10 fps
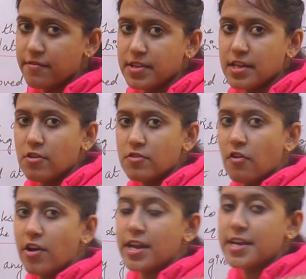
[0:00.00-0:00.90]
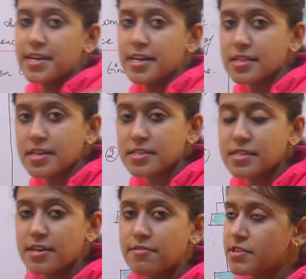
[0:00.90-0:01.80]
without violating the
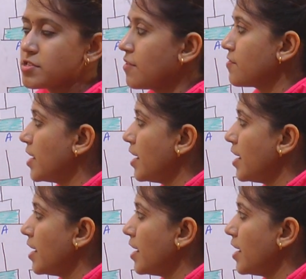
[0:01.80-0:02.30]
sequence of the